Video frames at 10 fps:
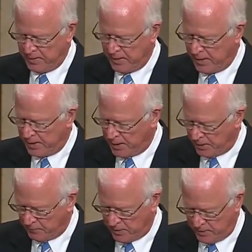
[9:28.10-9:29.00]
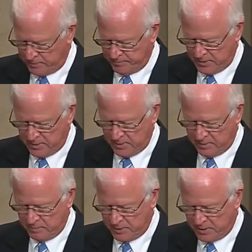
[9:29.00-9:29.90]
At any rate,
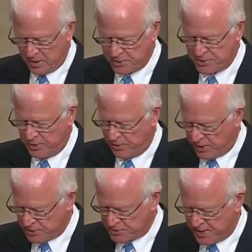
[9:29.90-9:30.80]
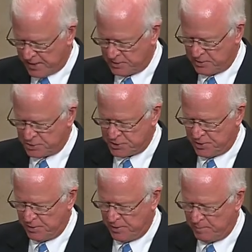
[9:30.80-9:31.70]
because there is that
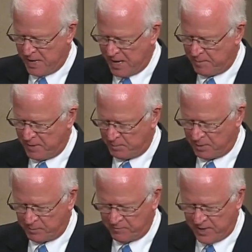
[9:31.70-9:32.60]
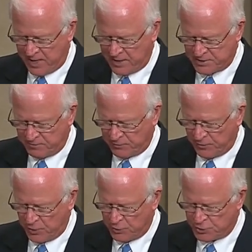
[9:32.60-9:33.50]
concern, my amendment provides that for
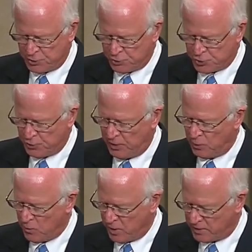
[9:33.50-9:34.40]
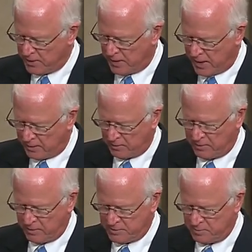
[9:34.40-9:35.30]
those who truly worked in
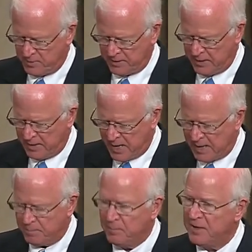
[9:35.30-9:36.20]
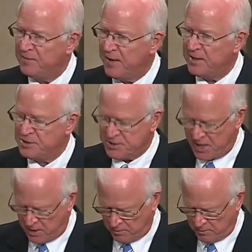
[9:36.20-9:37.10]
agriculture but cannot meet that
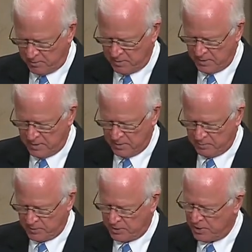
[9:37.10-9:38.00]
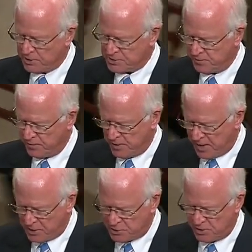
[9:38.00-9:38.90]
standard because of the
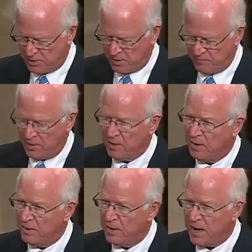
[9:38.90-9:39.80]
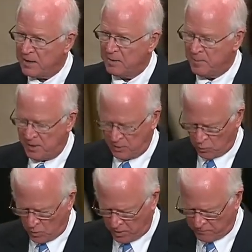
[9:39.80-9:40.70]
nature of an undocumented
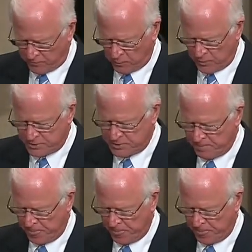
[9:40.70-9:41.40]
workforce,